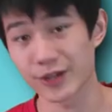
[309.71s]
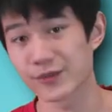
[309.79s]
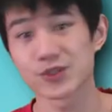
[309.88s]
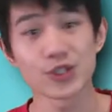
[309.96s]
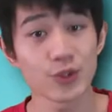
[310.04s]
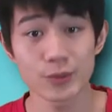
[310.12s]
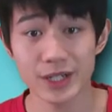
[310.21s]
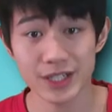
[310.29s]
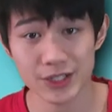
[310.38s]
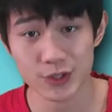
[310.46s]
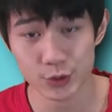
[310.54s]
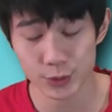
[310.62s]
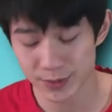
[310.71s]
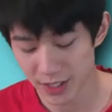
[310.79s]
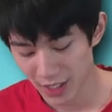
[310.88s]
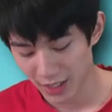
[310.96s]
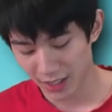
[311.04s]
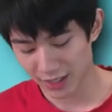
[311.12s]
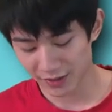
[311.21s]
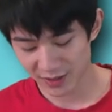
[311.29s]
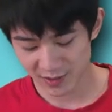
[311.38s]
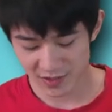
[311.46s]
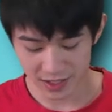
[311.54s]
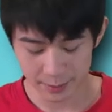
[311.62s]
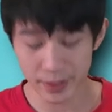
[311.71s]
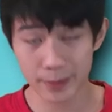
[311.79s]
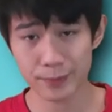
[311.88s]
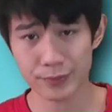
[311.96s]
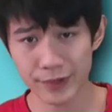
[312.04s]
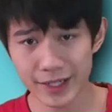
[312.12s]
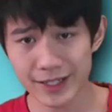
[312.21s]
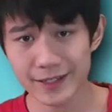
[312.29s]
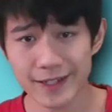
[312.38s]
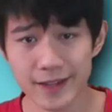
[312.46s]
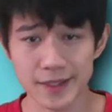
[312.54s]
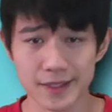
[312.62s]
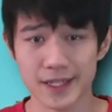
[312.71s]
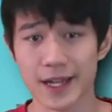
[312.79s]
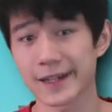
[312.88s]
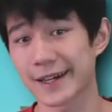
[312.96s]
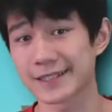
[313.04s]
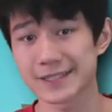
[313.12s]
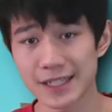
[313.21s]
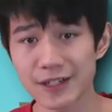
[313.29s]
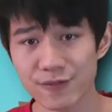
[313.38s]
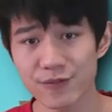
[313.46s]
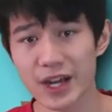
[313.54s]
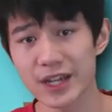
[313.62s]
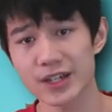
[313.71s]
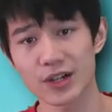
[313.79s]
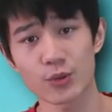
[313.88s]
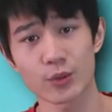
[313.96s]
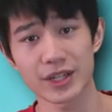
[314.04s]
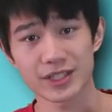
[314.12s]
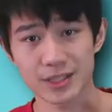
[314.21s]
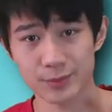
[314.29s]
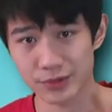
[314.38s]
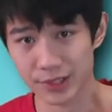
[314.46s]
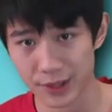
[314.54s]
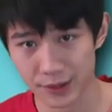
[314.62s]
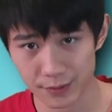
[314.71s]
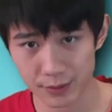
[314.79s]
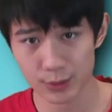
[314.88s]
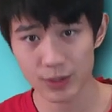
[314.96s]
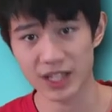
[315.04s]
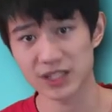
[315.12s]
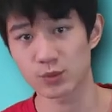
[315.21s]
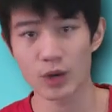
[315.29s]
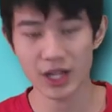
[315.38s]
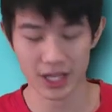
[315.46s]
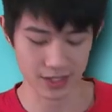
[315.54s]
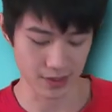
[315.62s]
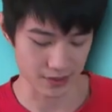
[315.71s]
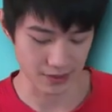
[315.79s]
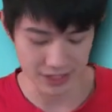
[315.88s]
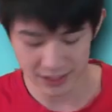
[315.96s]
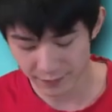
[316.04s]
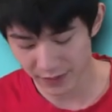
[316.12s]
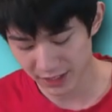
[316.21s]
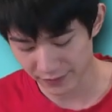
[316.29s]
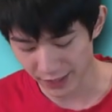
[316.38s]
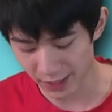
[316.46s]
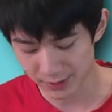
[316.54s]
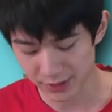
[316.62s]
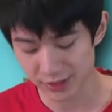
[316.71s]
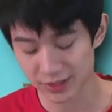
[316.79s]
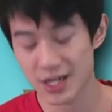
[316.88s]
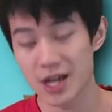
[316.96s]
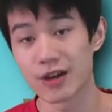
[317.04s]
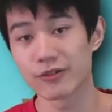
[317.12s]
We have too many troops, and you can see by breaking down the deck, identifying our ways to break through, as well as our defensive options,